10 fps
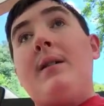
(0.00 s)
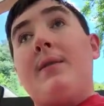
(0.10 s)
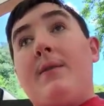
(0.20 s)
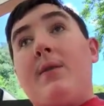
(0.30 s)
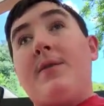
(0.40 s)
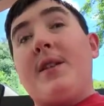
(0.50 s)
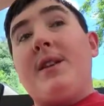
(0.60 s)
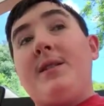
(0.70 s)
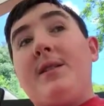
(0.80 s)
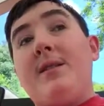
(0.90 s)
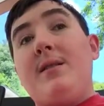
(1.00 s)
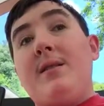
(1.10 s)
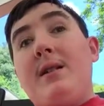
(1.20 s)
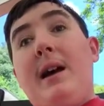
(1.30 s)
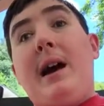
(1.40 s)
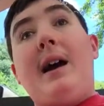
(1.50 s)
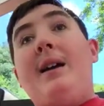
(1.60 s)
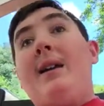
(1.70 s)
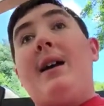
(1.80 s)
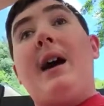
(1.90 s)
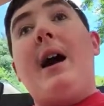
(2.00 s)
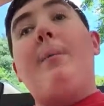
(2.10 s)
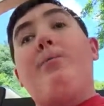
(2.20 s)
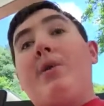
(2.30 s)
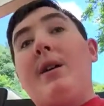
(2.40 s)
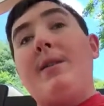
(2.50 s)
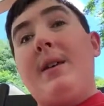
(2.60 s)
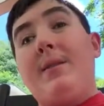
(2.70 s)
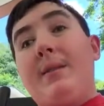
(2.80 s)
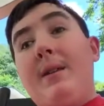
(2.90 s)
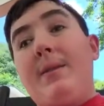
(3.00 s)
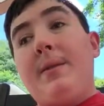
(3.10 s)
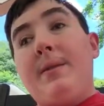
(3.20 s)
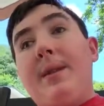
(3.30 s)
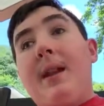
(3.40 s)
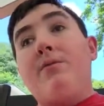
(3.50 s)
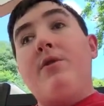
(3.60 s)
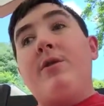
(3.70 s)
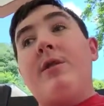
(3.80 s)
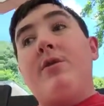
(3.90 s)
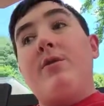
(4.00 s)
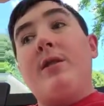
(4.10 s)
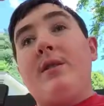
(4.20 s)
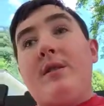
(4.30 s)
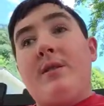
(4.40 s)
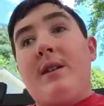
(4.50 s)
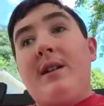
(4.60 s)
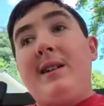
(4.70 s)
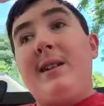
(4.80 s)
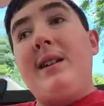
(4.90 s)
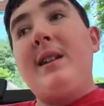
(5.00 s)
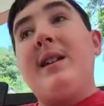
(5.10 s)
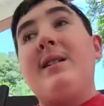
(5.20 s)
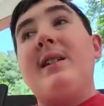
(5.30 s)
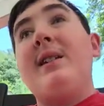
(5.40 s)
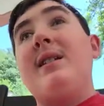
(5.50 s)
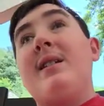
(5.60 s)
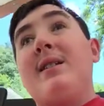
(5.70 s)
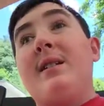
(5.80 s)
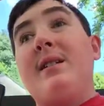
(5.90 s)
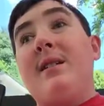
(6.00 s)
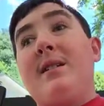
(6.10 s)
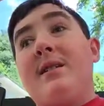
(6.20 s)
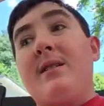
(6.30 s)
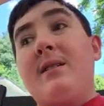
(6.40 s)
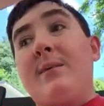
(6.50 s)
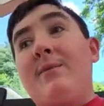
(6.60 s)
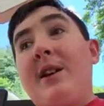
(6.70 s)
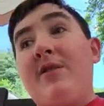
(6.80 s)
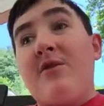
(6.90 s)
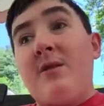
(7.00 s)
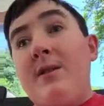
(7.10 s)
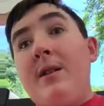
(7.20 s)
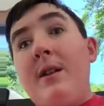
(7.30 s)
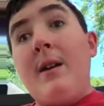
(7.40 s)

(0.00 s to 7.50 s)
The first thing I did, I I prayed that that I wouldn't yield to, to any any t- t- t- temptation.